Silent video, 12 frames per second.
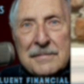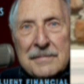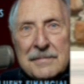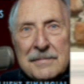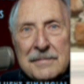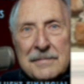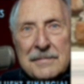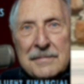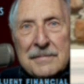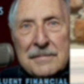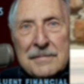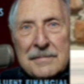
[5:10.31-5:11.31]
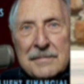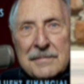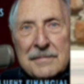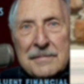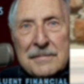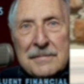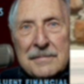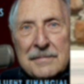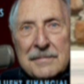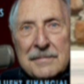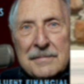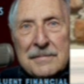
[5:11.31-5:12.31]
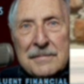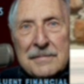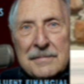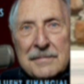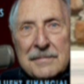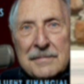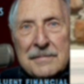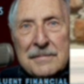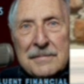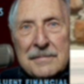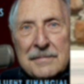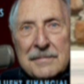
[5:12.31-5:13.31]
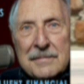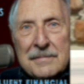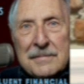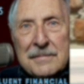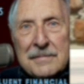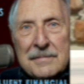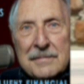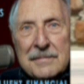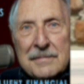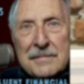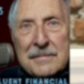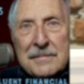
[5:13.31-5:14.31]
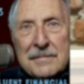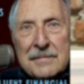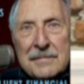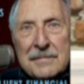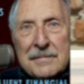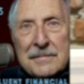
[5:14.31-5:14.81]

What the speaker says: (silent)